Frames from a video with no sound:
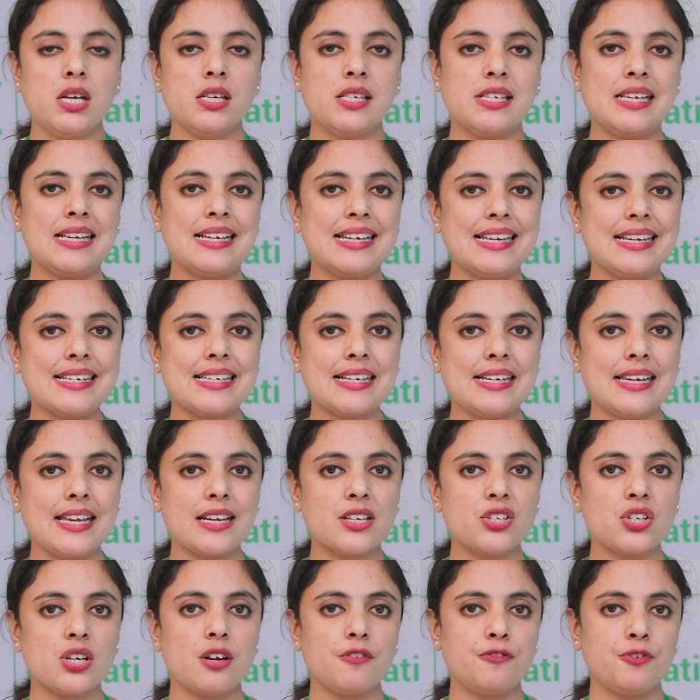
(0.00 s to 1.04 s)
See, Retell
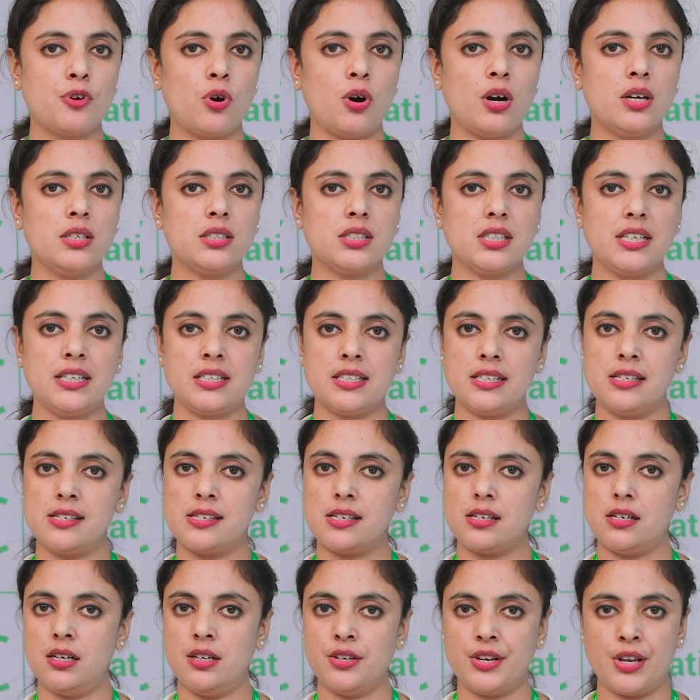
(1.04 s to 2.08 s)
lecture, of course, it
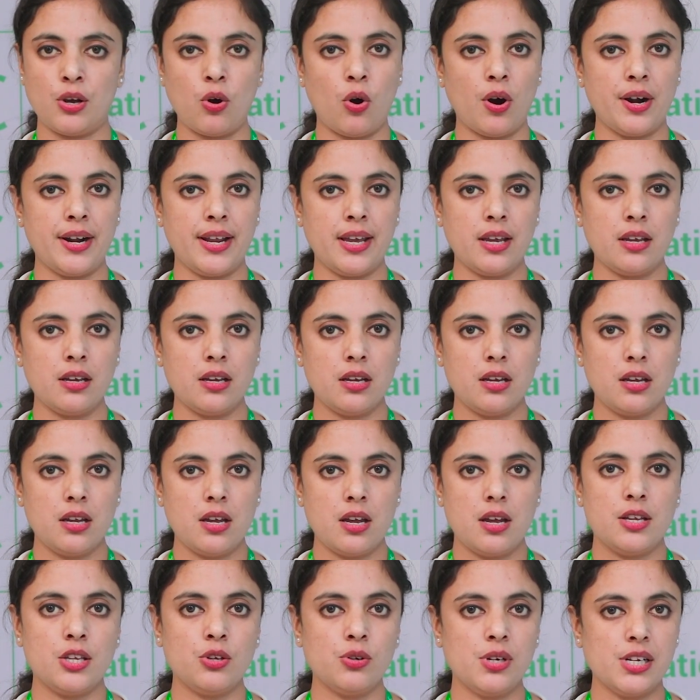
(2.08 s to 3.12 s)
is a recording.
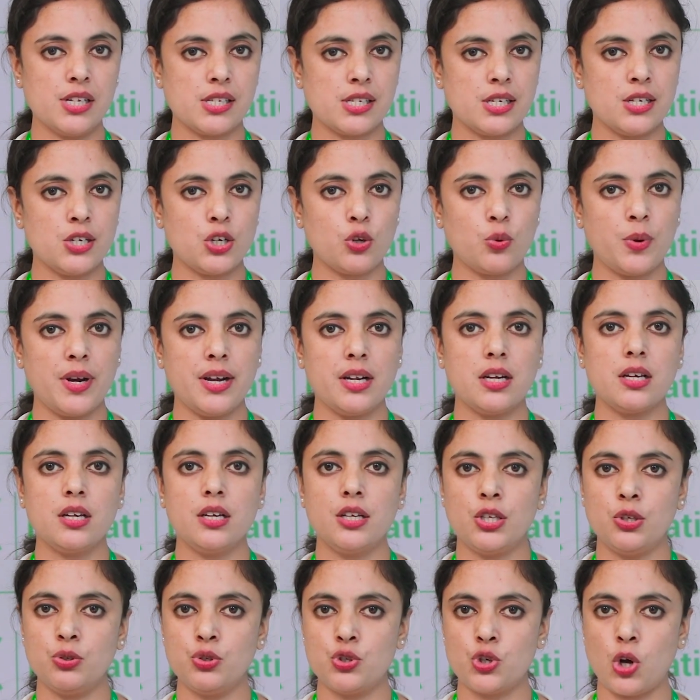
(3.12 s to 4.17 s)
You listen to it,
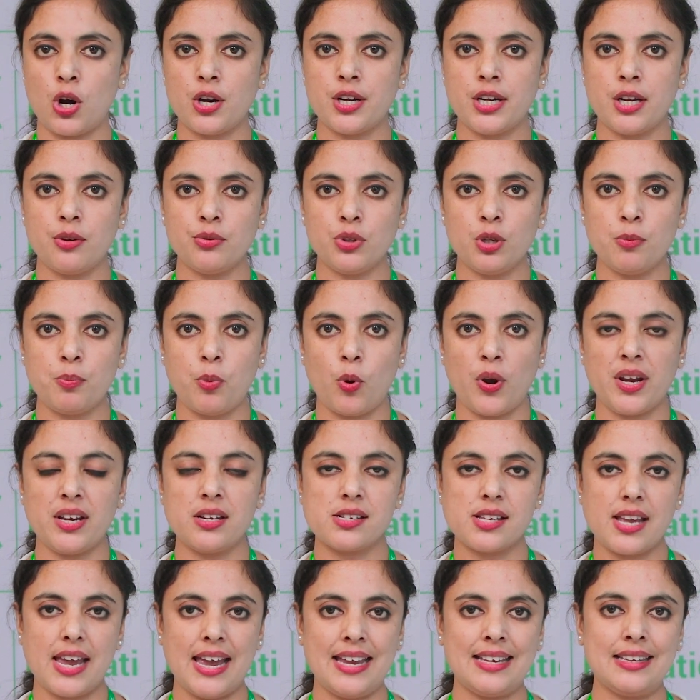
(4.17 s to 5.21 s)
you jot down the
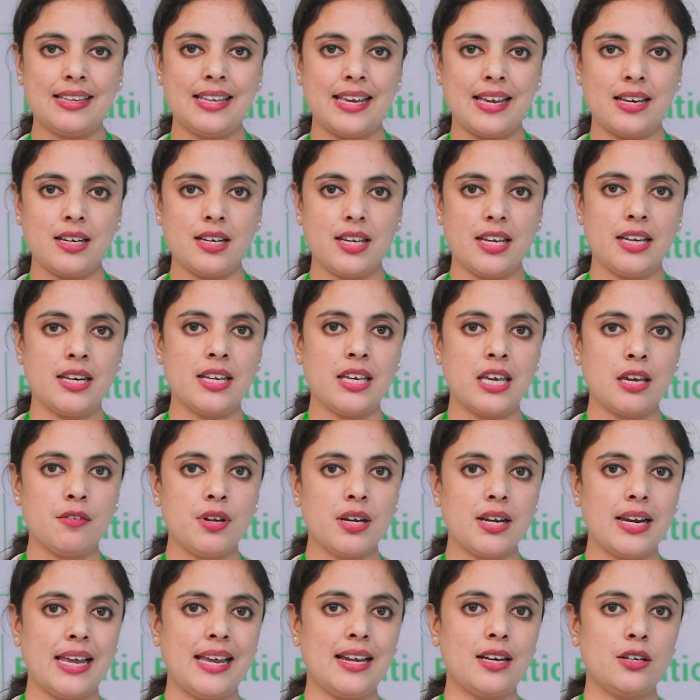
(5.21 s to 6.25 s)
points, and then in
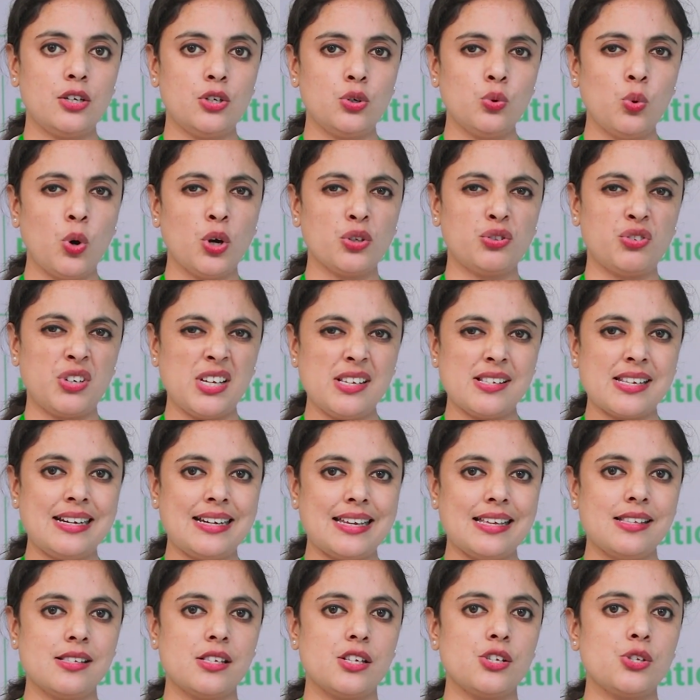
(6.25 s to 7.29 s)
given like 2 or 3
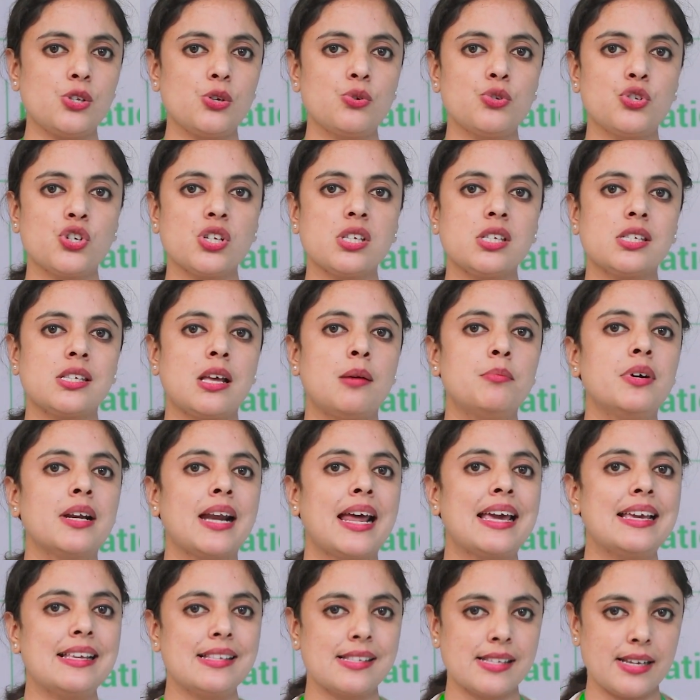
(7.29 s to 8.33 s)
sentences you just
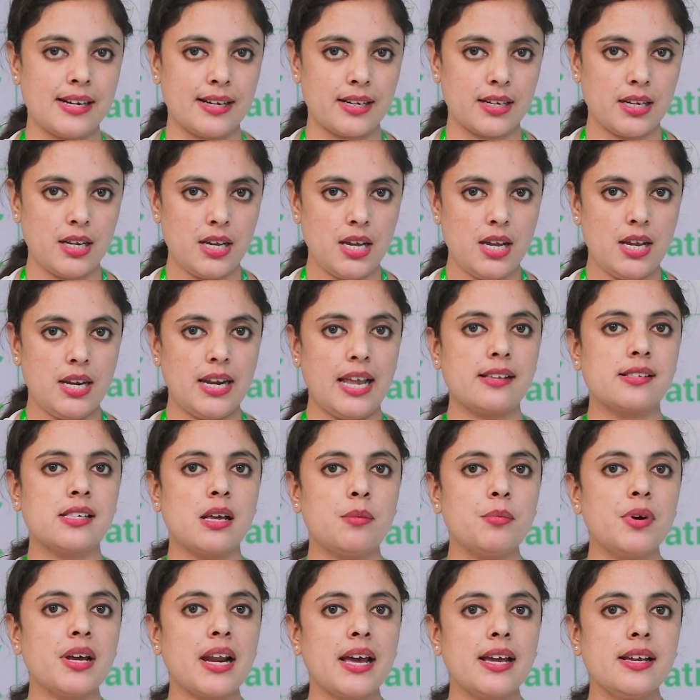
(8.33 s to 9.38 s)
summarize it. Like
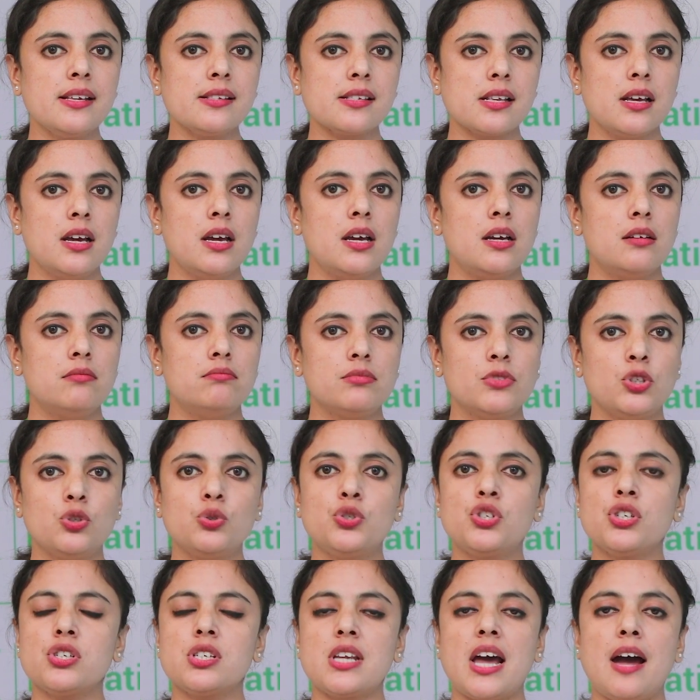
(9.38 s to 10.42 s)
summarize,
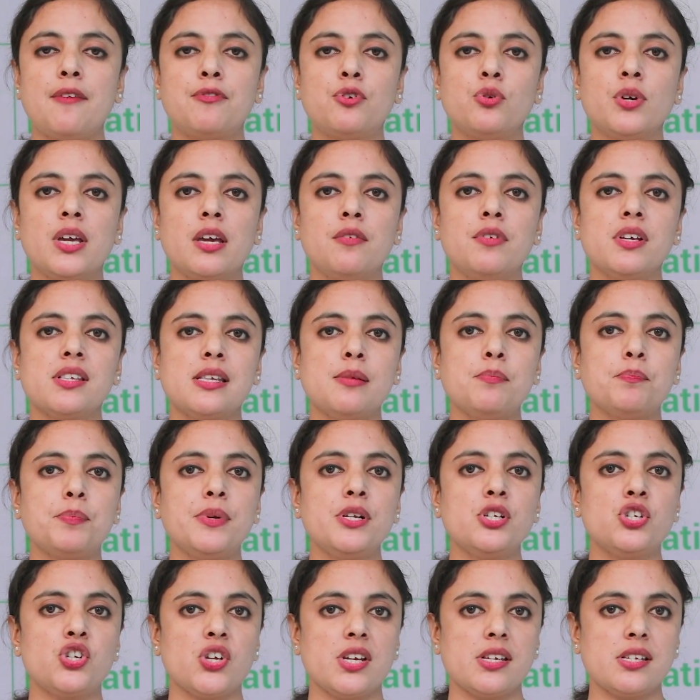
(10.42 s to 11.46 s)
you just have to give a
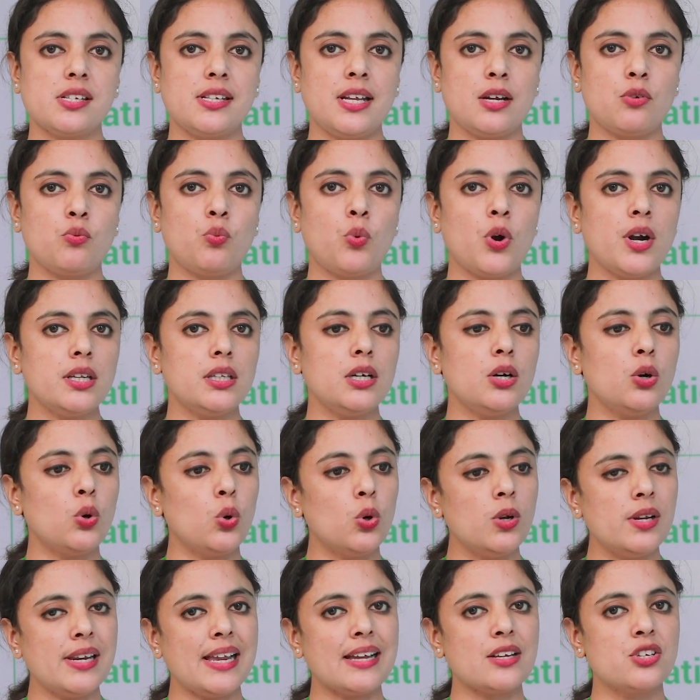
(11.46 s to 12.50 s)
simple gist that what the
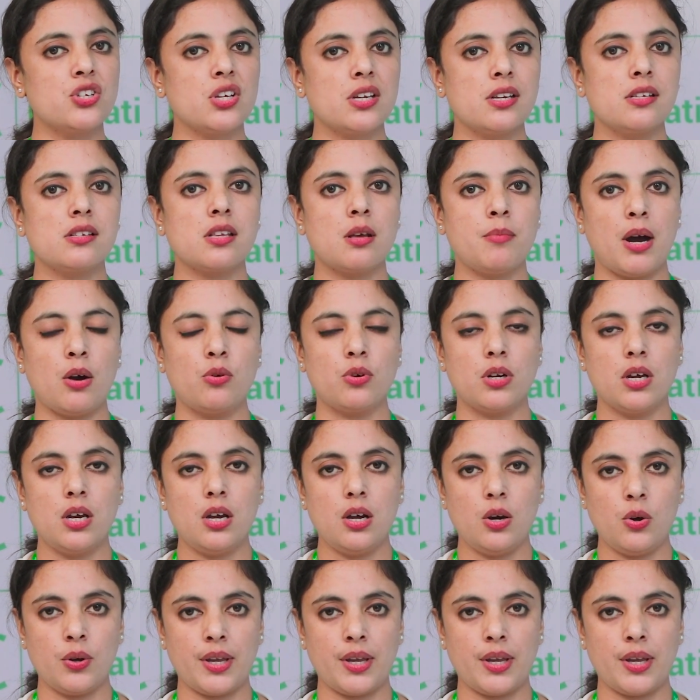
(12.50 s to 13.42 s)
whole lecture is about.